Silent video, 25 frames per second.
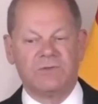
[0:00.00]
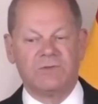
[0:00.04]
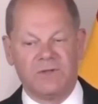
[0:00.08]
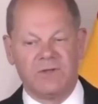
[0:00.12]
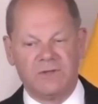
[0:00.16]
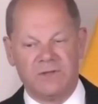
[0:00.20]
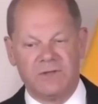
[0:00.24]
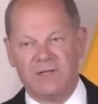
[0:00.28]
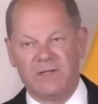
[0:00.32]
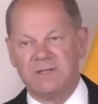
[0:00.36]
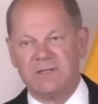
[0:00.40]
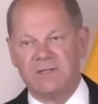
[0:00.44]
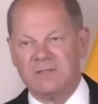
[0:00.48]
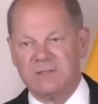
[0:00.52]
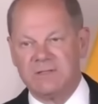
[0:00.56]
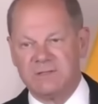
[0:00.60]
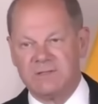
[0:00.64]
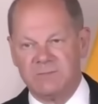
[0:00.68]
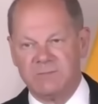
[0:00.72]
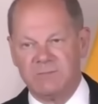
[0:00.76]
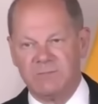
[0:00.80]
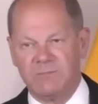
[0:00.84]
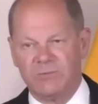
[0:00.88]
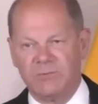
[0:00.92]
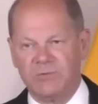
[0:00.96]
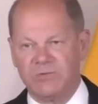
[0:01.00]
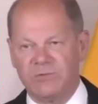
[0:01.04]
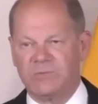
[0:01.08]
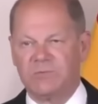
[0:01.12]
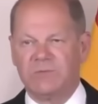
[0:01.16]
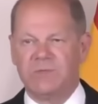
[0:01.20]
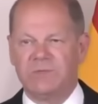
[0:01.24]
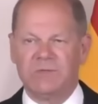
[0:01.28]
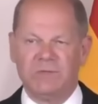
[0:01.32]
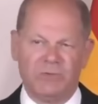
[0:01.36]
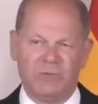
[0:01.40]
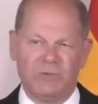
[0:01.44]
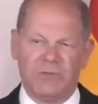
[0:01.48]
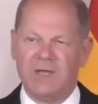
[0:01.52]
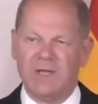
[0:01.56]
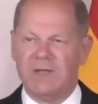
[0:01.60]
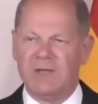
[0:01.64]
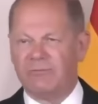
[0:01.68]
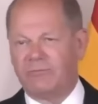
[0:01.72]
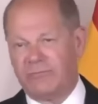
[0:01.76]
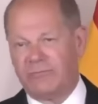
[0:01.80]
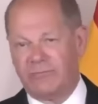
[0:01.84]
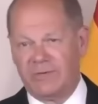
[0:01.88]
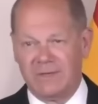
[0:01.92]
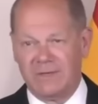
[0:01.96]
not that easy because we don't
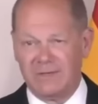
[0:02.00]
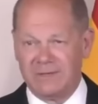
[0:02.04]
have